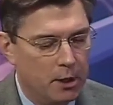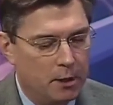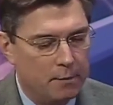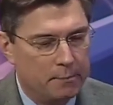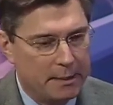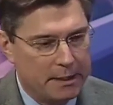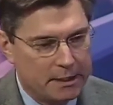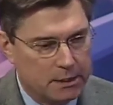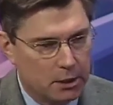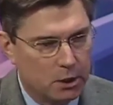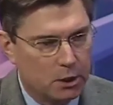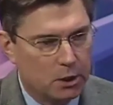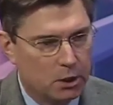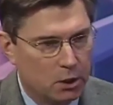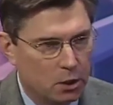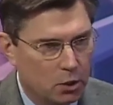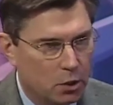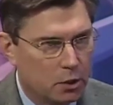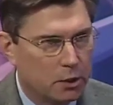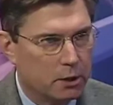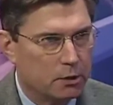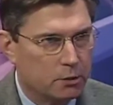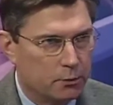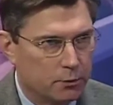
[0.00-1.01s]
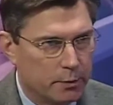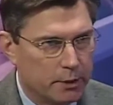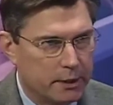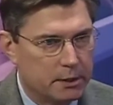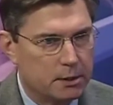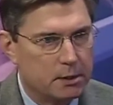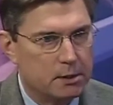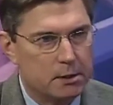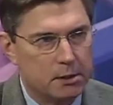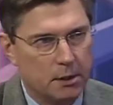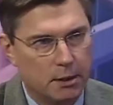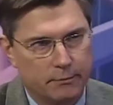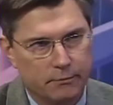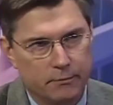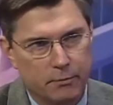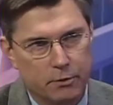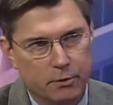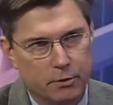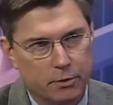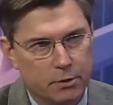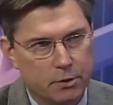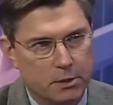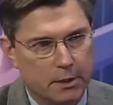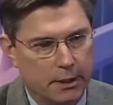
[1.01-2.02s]
basically look at the wrist, see if
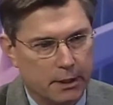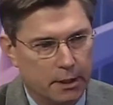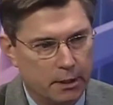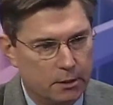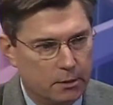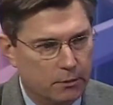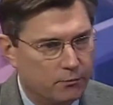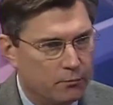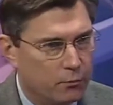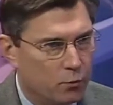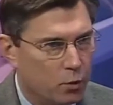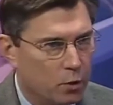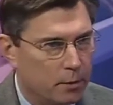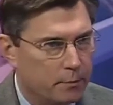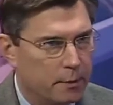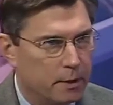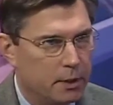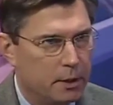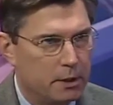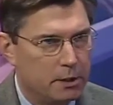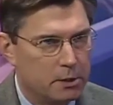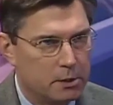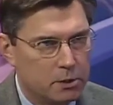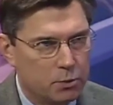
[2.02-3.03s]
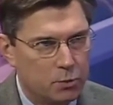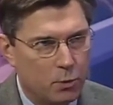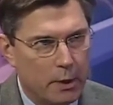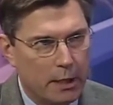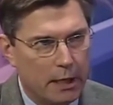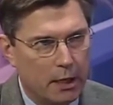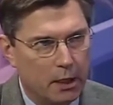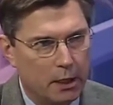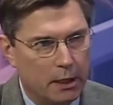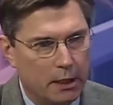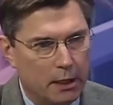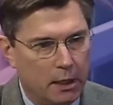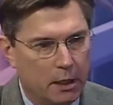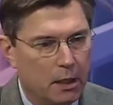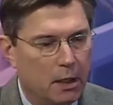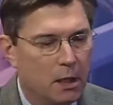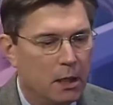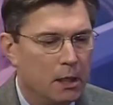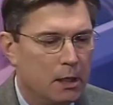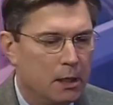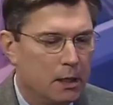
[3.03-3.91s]
there's any deformity, swelling,